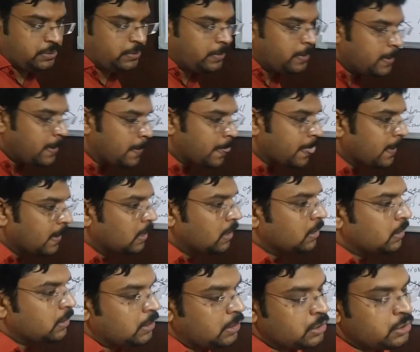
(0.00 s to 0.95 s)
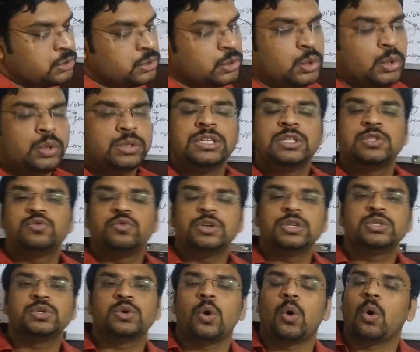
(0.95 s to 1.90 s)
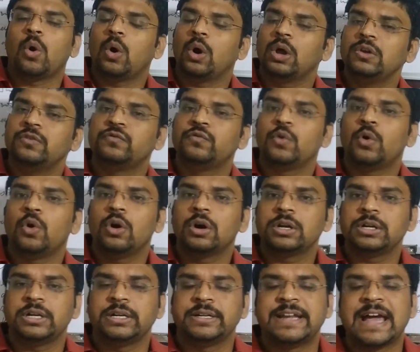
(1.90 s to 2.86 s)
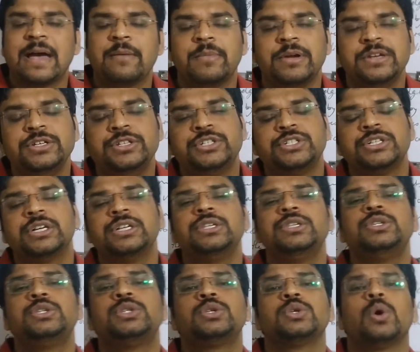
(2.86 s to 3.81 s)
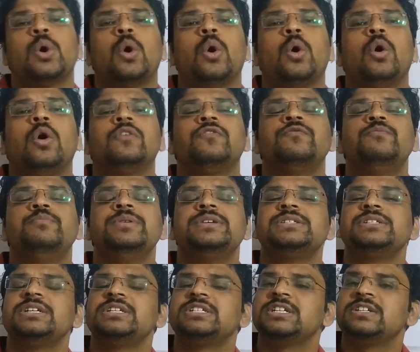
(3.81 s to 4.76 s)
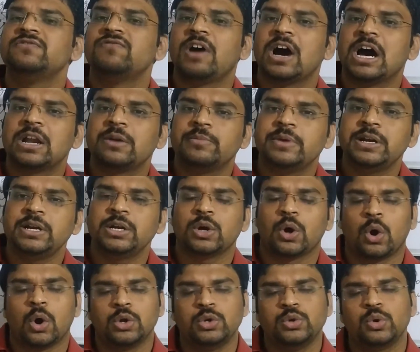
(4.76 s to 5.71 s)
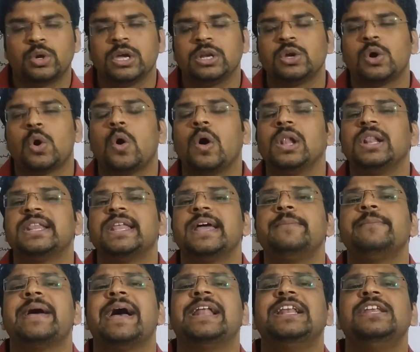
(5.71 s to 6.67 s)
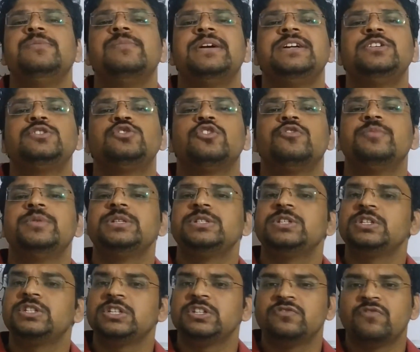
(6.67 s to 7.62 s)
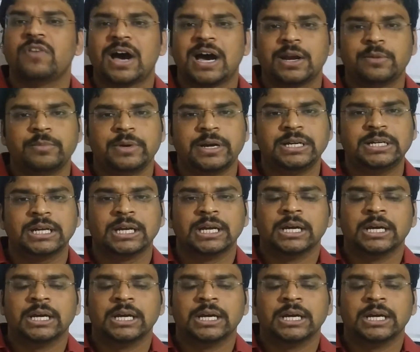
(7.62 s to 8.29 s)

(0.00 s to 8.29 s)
Okay, so this was all for dimensions of business environment, or you can call them elements of business environment.